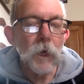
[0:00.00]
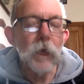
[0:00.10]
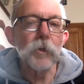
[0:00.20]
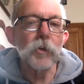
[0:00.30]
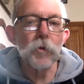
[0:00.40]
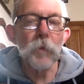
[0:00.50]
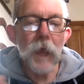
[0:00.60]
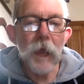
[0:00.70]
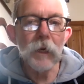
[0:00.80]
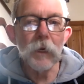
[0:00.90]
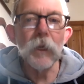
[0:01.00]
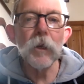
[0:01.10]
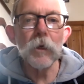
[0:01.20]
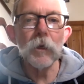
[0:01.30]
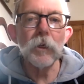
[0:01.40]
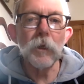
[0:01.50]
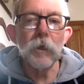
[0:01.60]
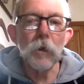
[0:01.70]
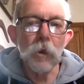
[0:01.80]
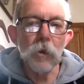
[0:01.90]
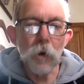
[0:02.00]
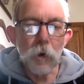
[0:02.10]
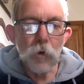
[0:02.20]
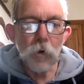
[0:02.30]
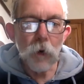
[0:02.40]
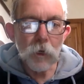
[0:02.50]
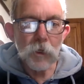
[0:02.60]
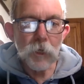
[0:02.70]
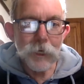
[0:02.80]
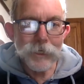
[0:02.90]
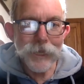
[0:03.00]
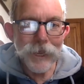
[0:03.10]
It should be analytical in that, you're going to tell us the